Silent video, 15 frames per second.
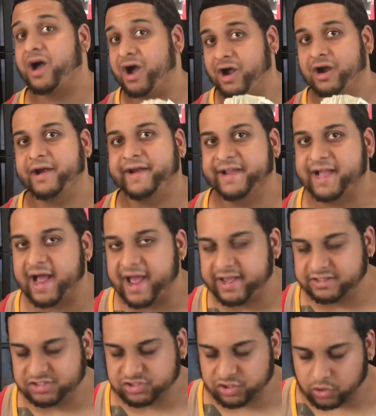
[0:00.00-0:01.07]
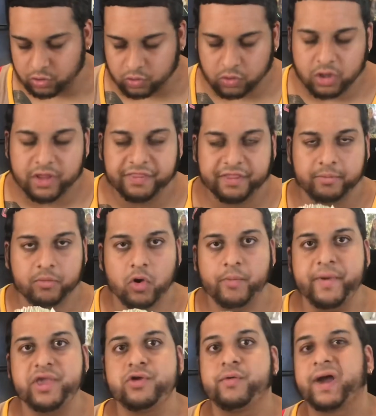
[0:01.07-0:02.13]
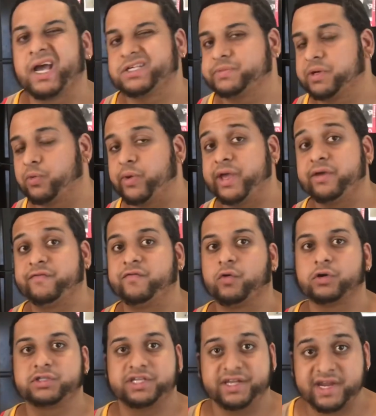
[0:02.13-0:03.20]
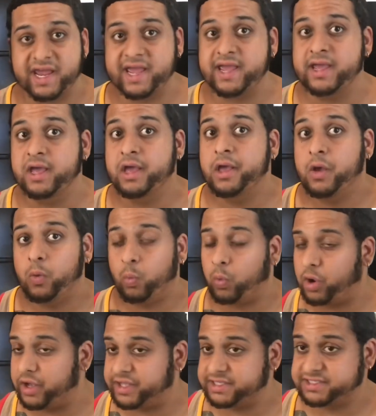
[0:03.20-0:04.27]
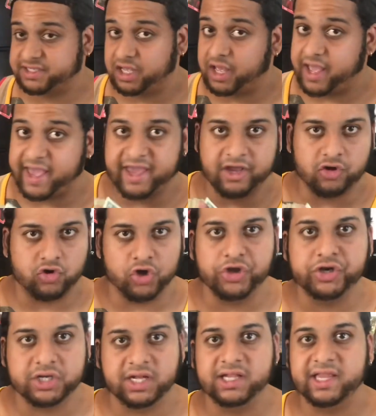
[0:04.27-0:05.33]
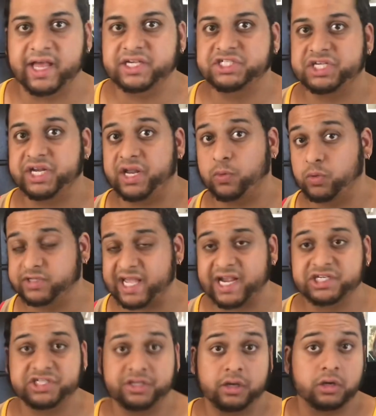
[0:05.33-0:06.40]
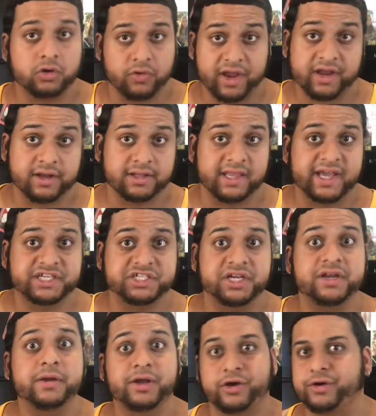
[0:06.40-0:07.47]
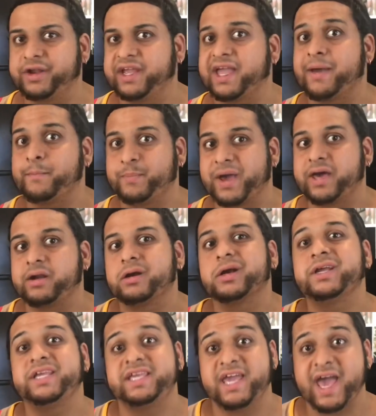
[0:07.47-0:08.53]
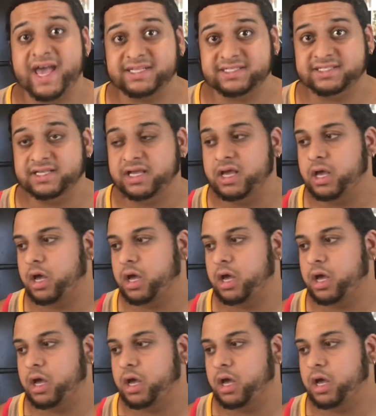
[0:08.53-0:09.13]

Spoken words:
Alright, guys. So the moment you guys been waiting for. Today was a good collection. It was actually a great collection. Could it get better? Yes.